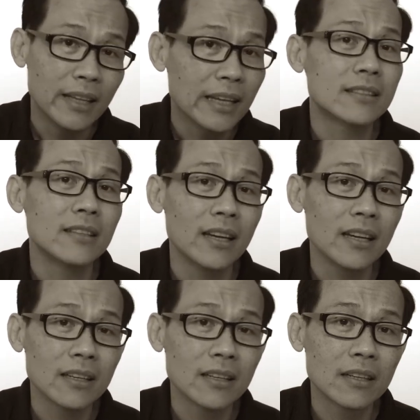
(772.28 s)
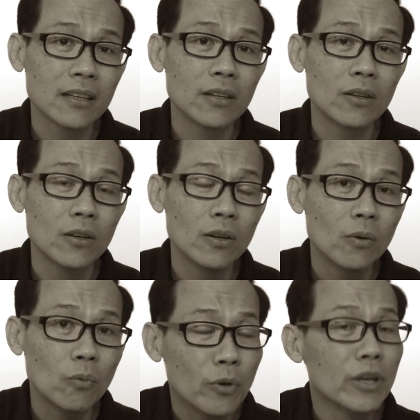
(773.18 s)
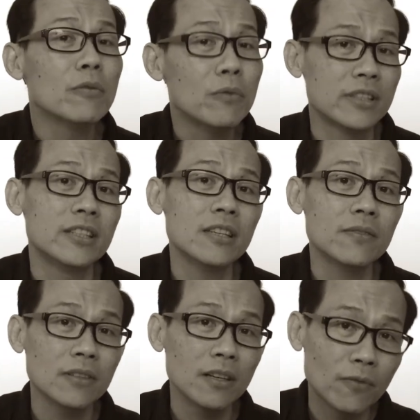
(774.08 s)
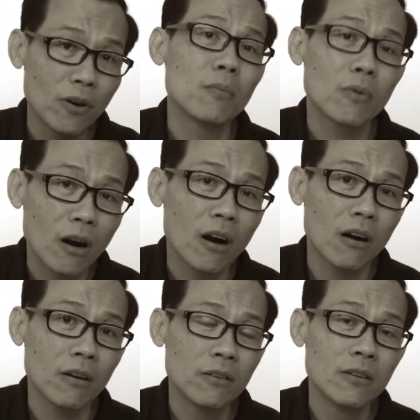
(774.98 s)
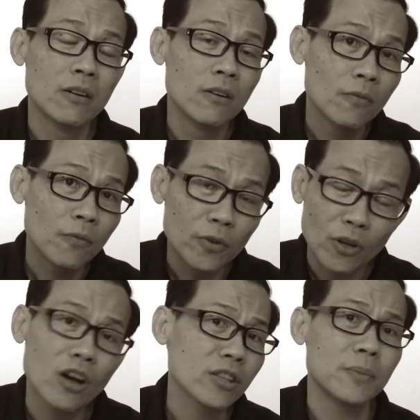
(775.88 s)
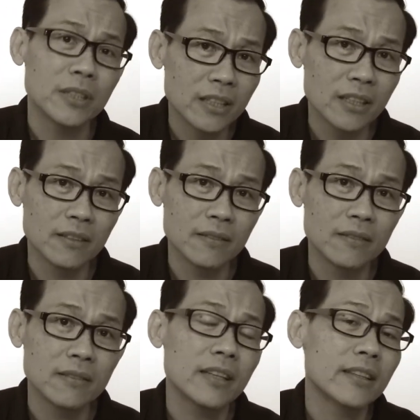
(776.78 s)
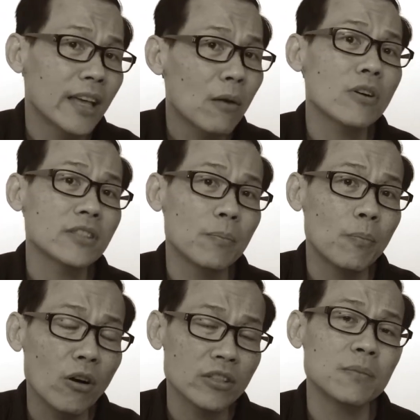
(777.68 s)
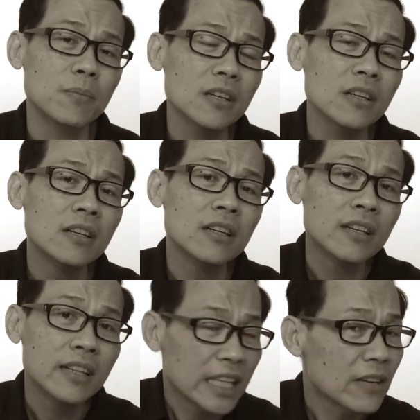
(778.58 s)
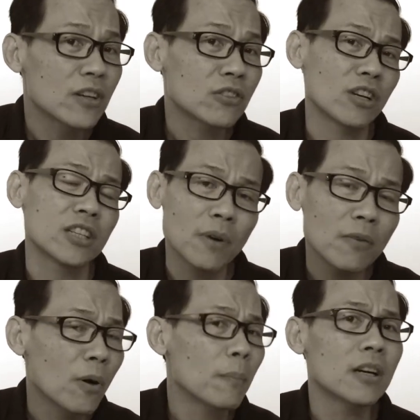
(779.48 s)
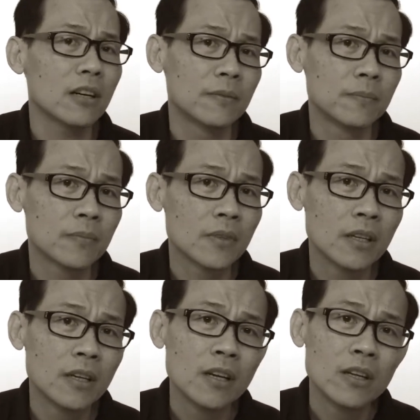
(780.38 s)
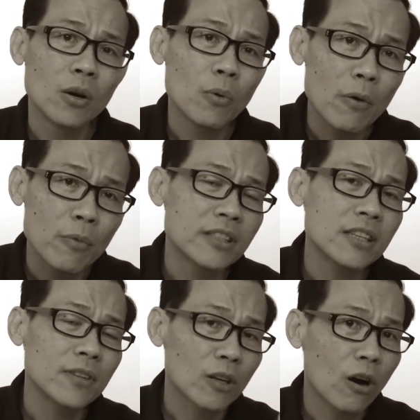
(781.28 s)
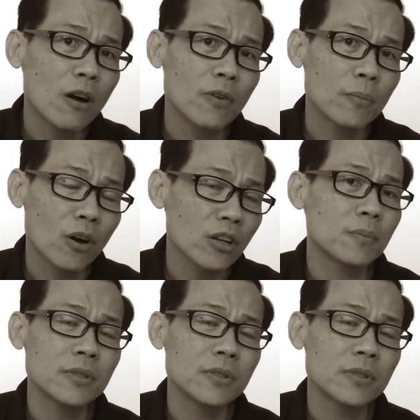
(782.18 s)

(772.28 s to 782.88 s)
The next day, we received a phone call from the hospital that there was a possible liver transplant from her. So when I received a call from the